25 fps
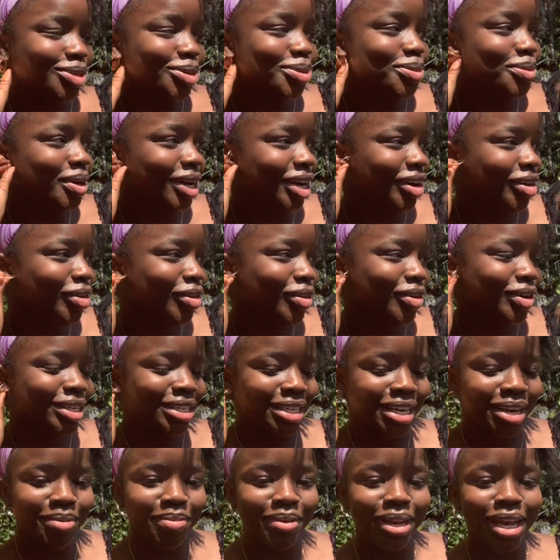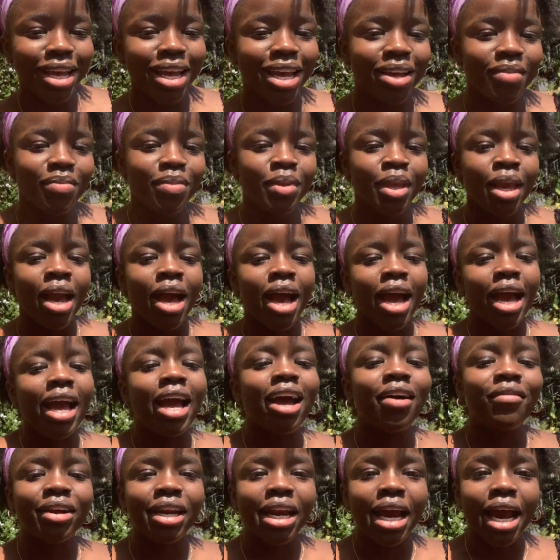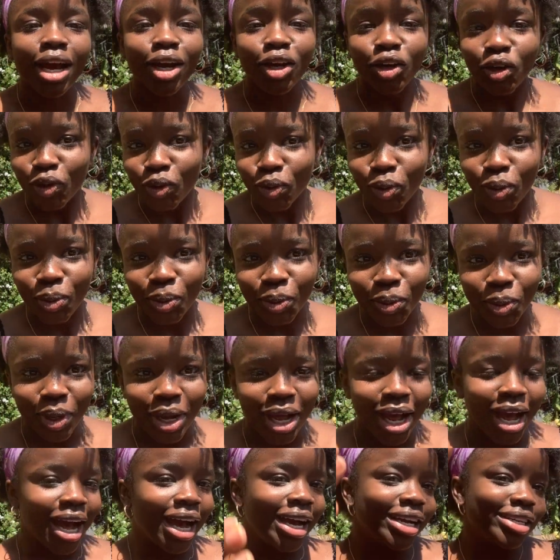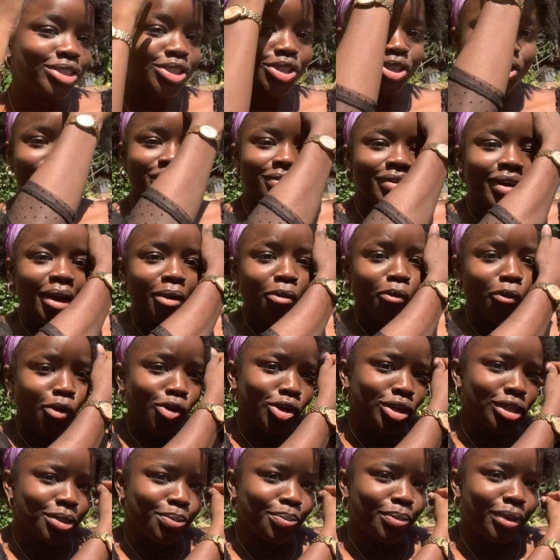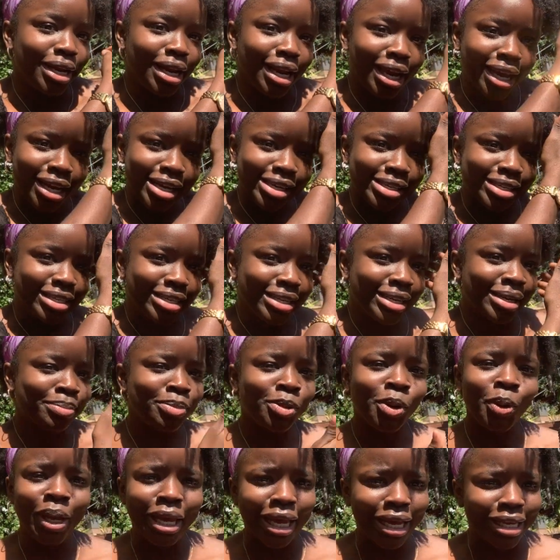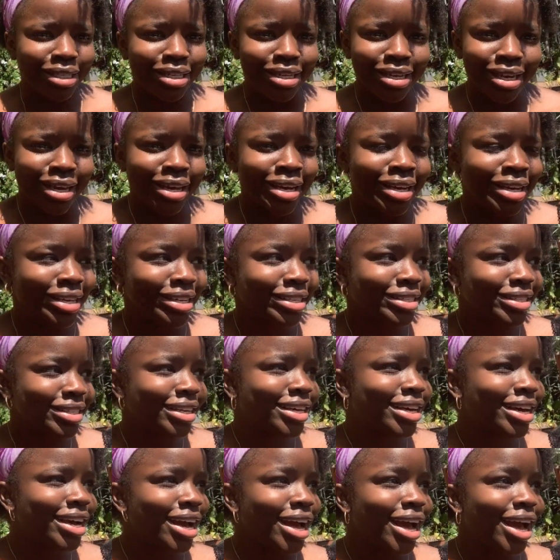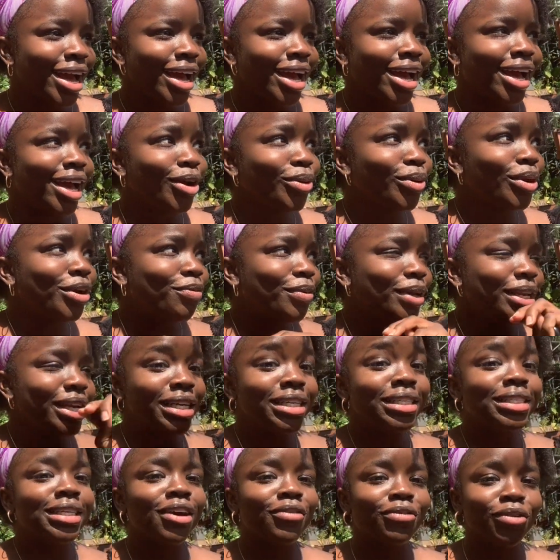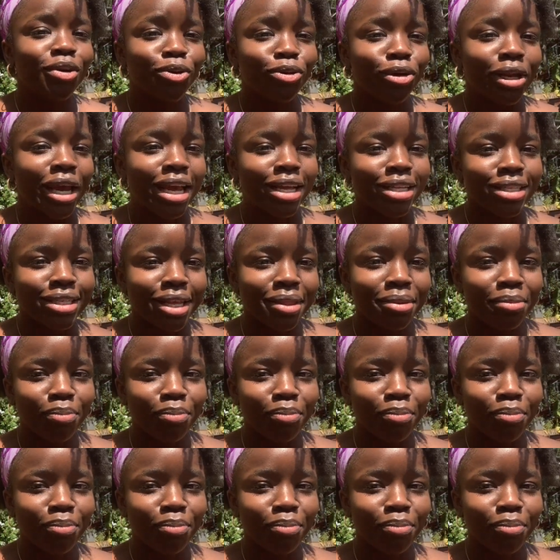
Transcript: Oh my God, I'm like, I have an angle and stuff I want, but like as in, I'm not getting it. It would have been easier if I could enter the